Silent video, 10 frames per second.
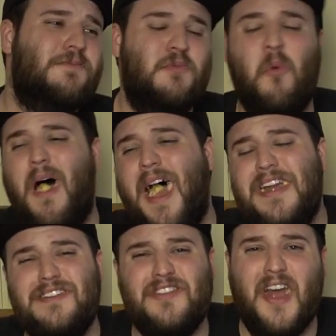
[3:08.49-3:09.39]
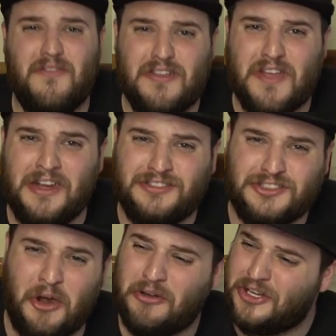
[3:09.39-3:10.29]
Why is everything
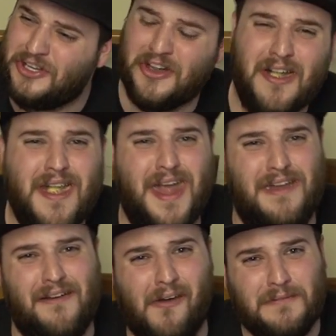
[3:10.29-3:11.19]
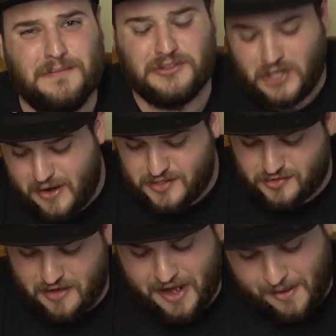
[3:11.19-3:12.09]
so good?
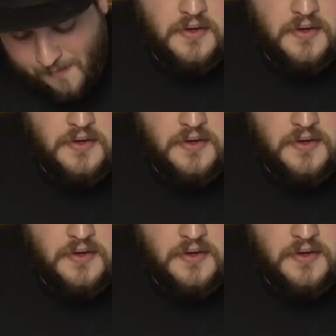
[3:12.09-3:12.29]
Seriously.